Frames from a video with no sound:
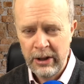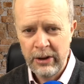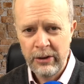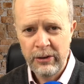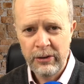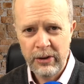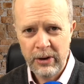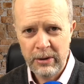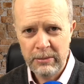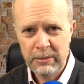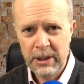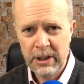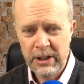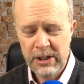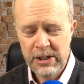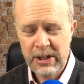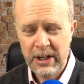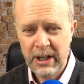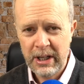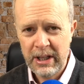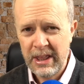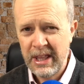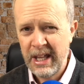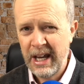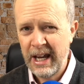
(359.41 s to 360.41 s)
So I'm going to
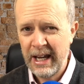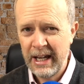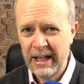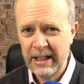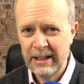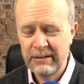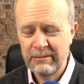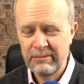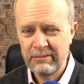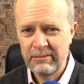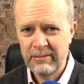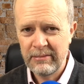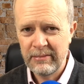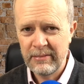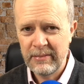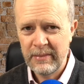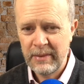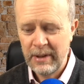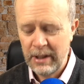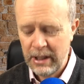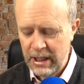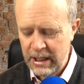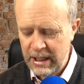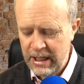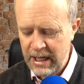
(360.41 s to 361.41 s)
say that
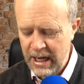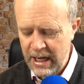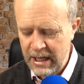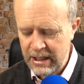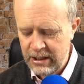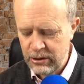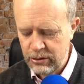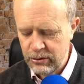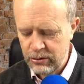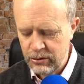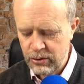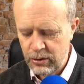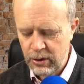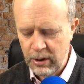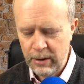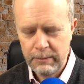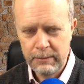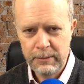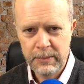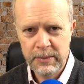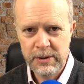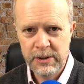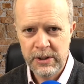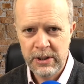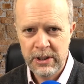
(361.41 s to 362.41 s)
again
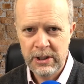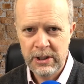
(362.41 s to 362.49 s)
trumps